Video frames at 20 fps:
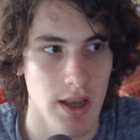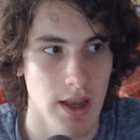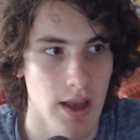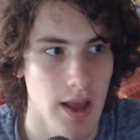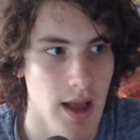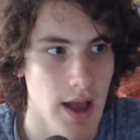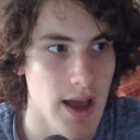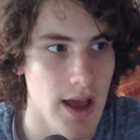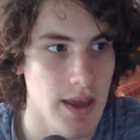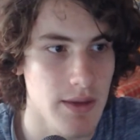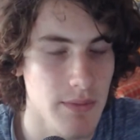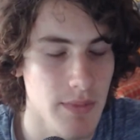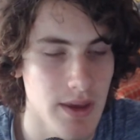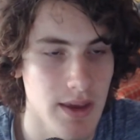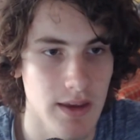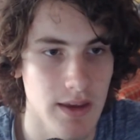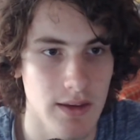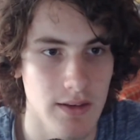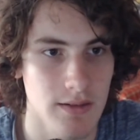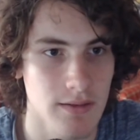I
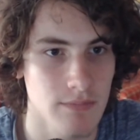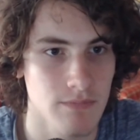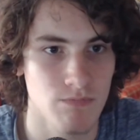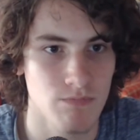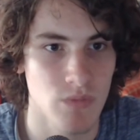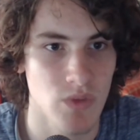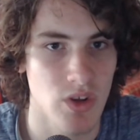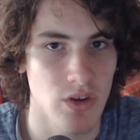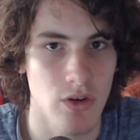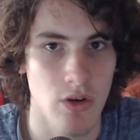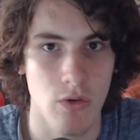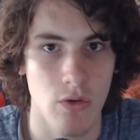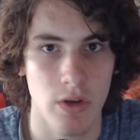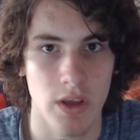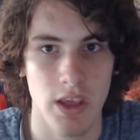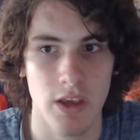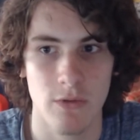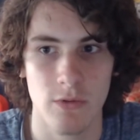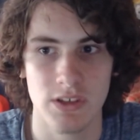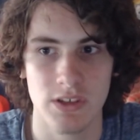mean,
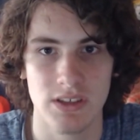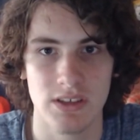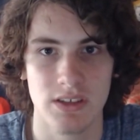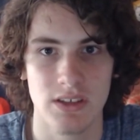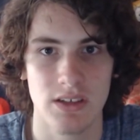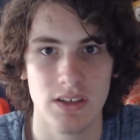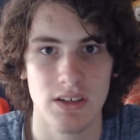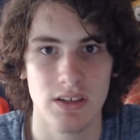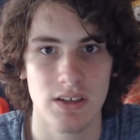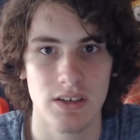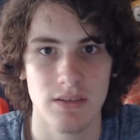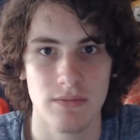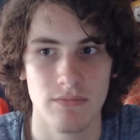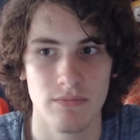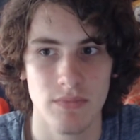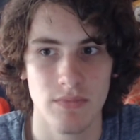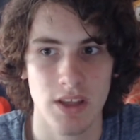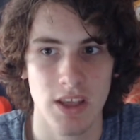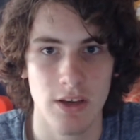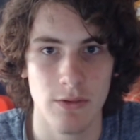he was the
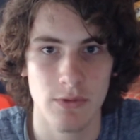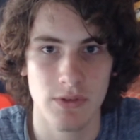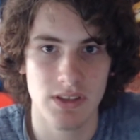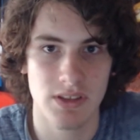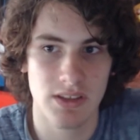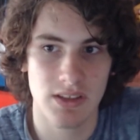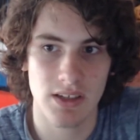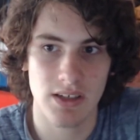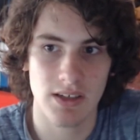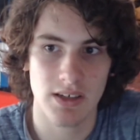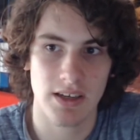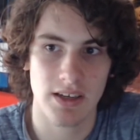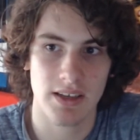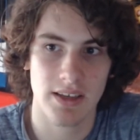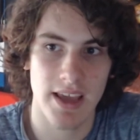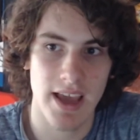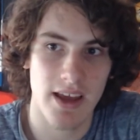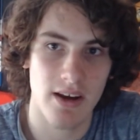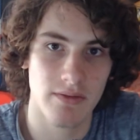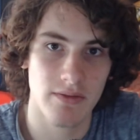
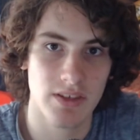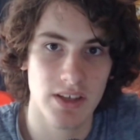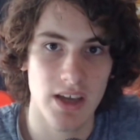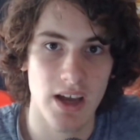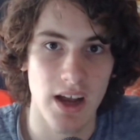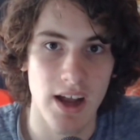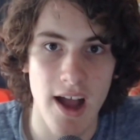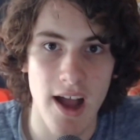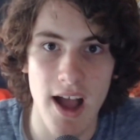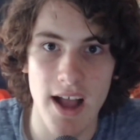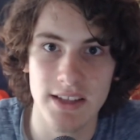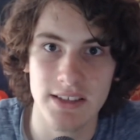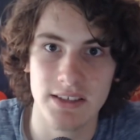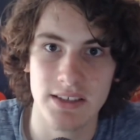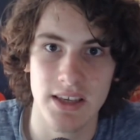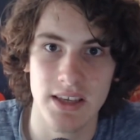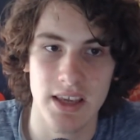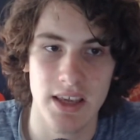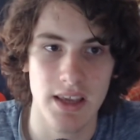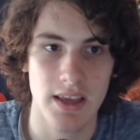head of the
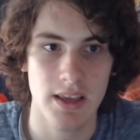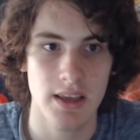Akatsuki.